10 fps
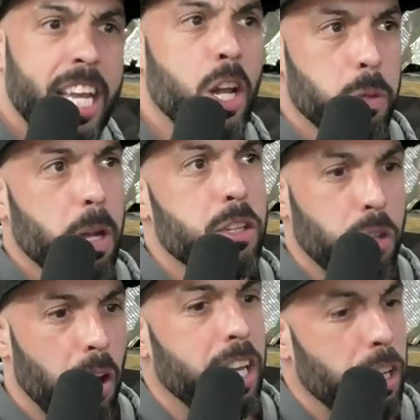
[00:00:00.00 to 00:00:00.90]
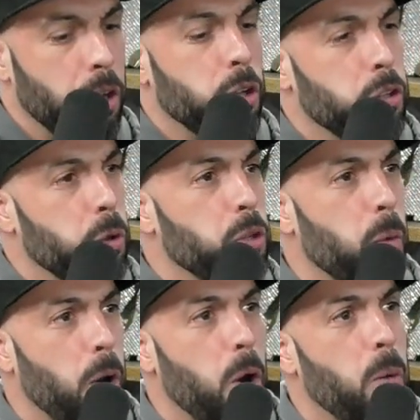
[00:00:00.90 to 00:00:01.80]
hands. He knows what he's
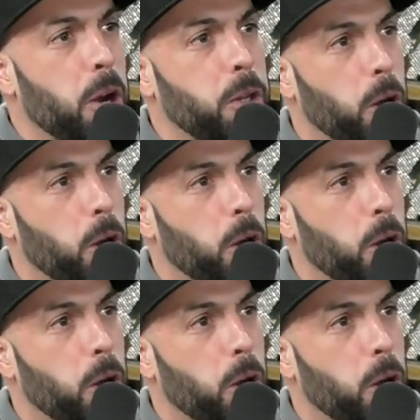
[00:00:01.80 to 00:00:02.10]
doing. Work you